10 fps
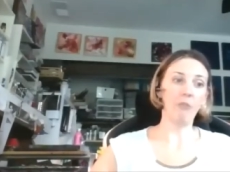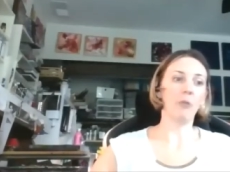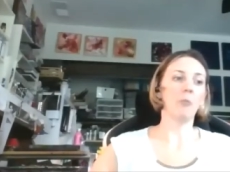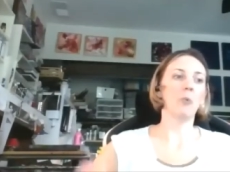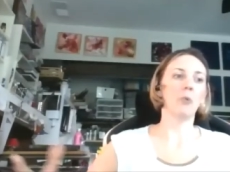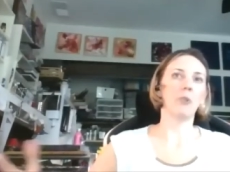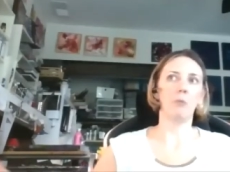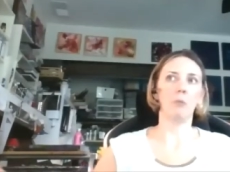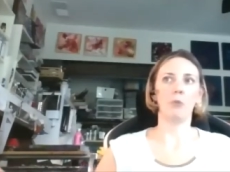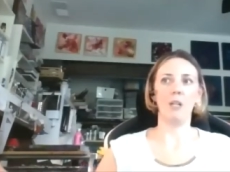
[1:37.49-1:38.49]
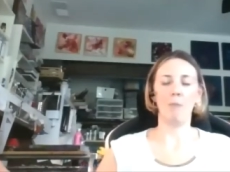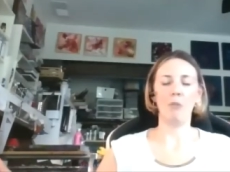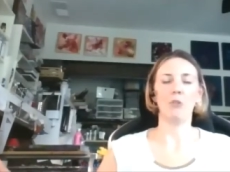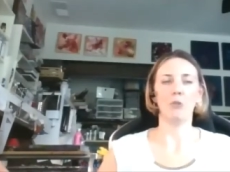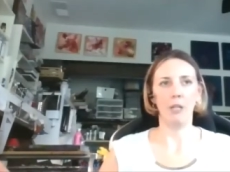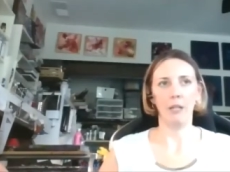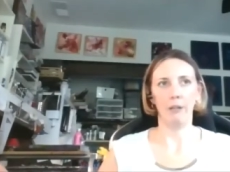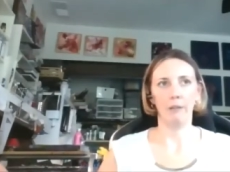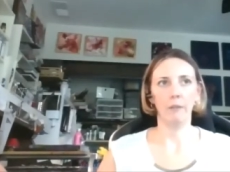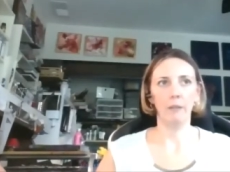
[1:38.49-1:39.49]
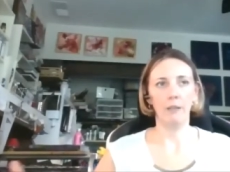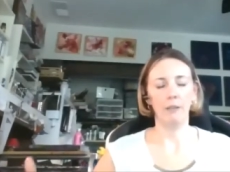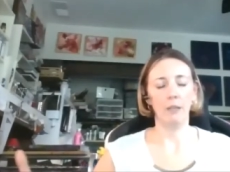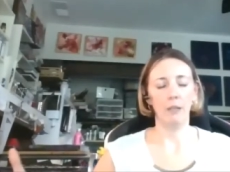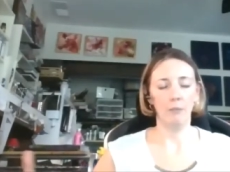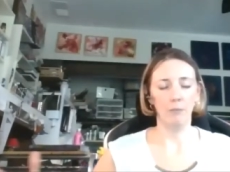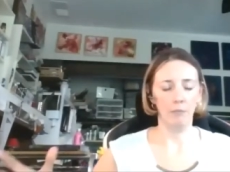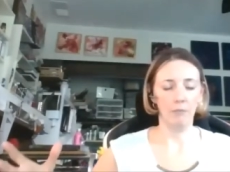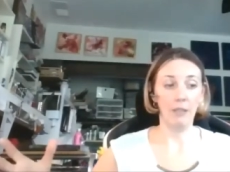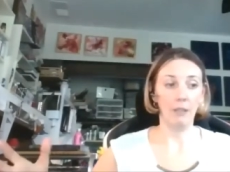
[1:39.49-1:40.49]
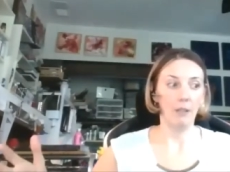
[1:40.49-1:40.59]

the more that we're demonstrating and um, that